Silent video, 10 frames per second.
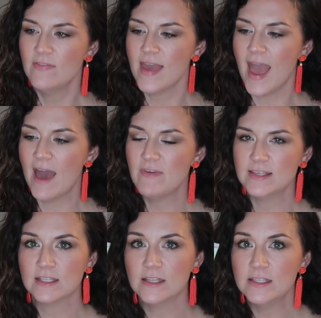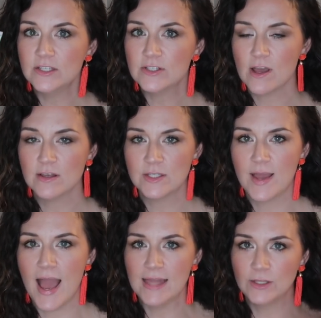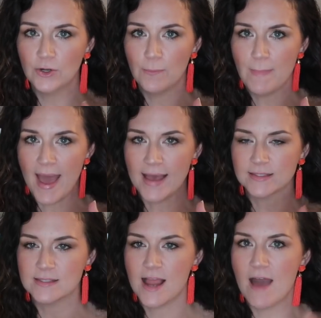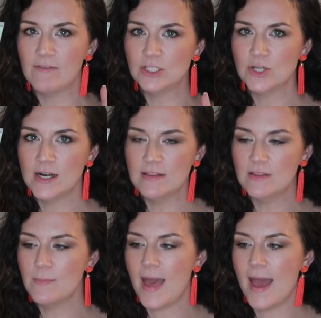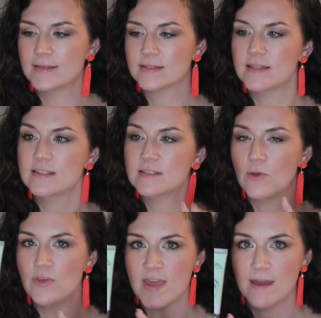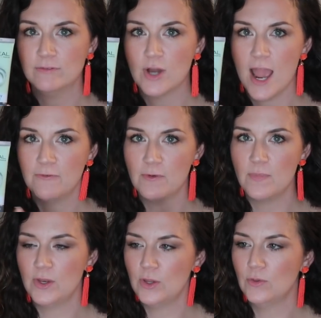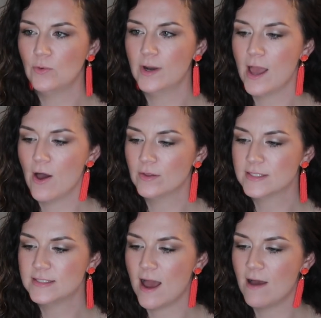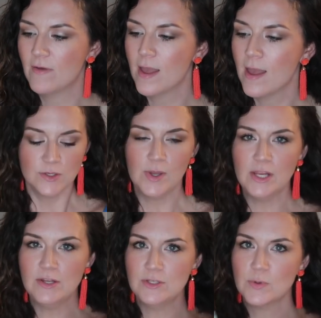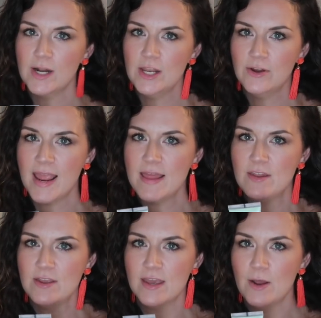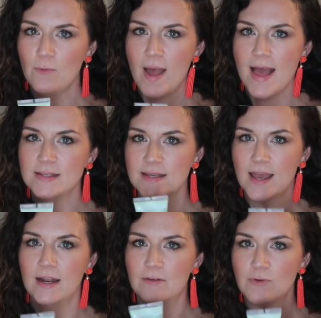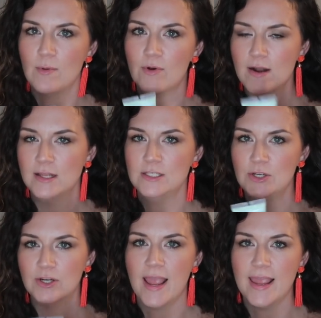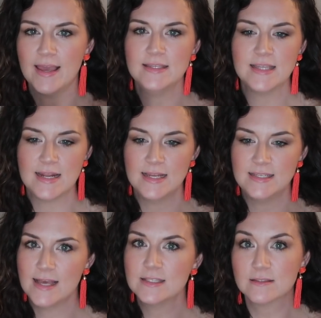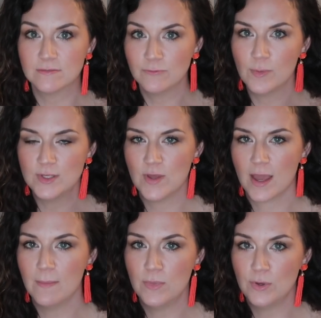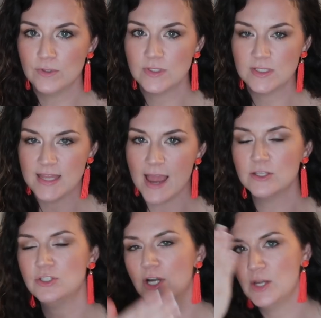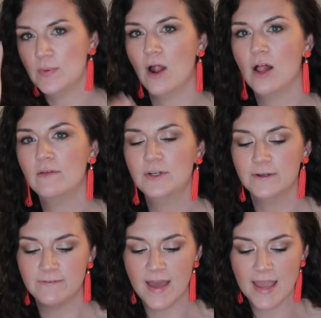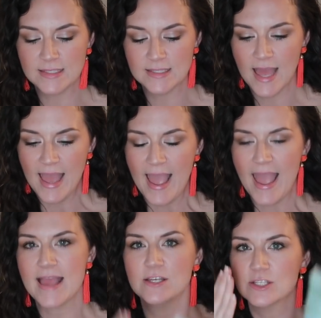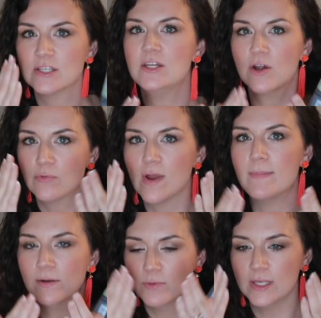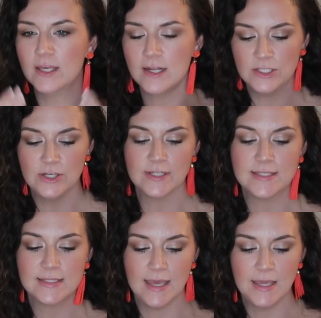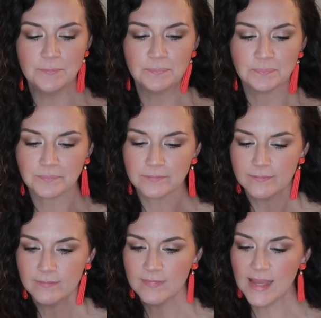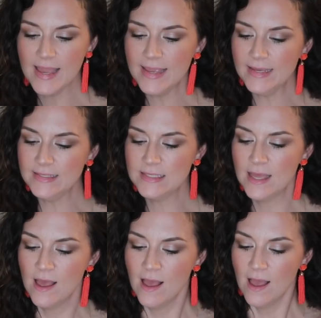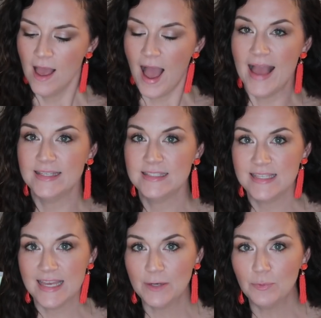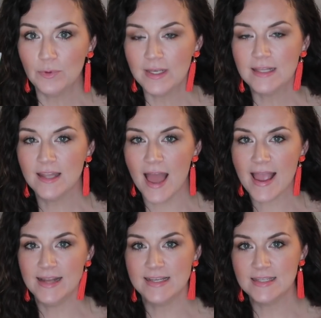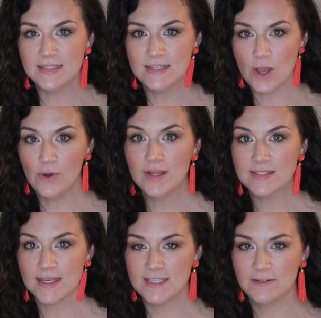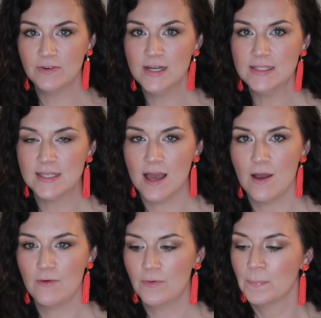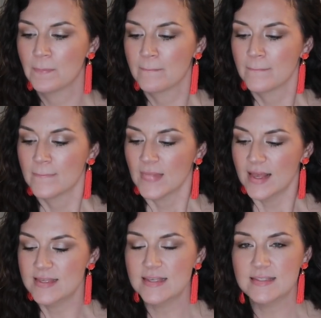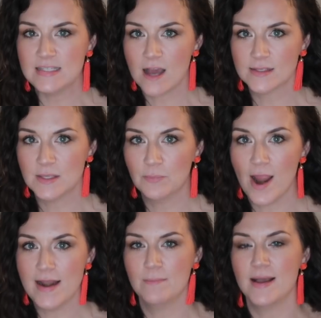They had these cleansers and they also had little masks, and I haven't tried any of the masks. This is the only thing I've tried from the new L'Oreal stuff. So what you do, you squirt it in your hand and you get it wet and kind of rub it around into your hand, and it does form into like a mousse texture, and you put it all over your face and just, you know, rub it really good into your skin. And I did notice a difference of, it says detox and brighten.